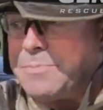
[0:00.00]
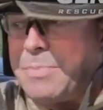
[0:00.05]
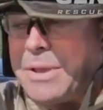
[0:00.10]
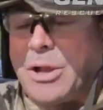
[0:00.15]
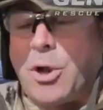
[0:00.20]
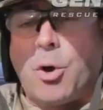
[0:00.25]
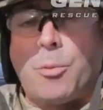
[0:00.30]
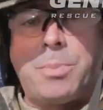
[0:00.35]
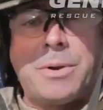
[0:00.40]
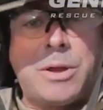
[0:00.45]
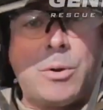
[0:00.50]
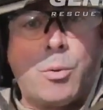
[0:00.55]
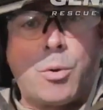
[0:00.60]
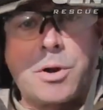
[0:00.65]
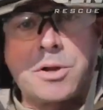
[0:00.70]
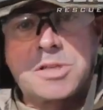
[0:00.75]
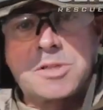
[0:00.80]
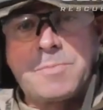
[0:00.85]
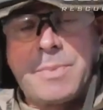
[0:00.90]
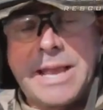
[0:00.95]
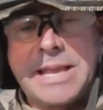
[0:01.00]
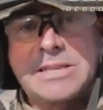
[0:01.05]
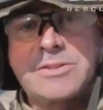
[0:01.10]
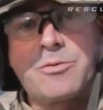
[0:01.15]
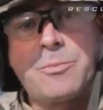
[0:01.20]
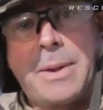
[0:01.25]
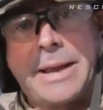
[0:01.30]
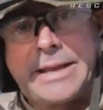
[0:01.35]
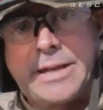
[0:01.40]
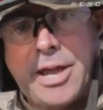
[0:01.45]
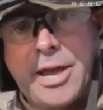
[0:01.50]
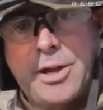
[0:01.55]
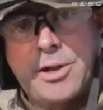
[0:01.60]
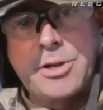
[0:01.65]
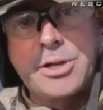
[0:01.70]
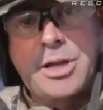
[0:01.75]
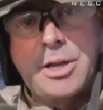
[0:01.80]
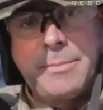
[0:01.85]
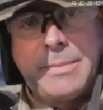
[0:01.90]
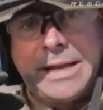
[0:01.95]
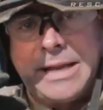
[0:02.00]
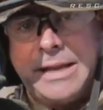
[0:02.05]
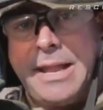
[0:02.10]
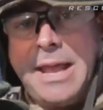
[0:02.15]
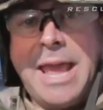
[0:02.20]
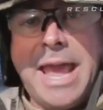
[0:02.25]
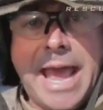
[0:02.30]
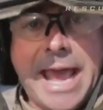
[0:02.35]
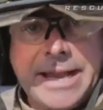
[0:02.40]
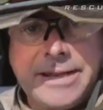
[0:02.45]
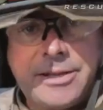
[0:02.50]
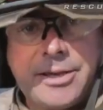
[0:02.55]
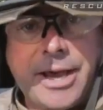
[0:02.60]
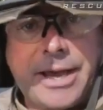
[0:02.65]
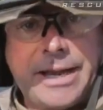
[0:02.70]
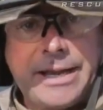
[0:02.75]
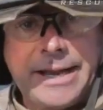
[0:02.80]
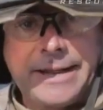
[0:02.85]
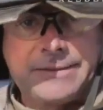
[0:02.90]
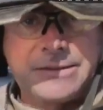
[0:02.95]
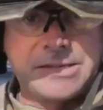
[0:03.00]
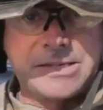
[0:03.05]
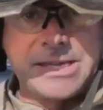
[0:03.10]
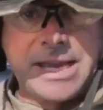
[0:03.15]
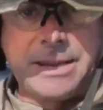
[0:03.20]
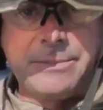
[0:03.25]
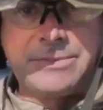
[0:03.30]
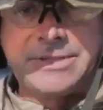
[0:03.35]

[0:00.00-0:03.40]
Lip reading: big opening workspace for my cutter to come in and cut it at the same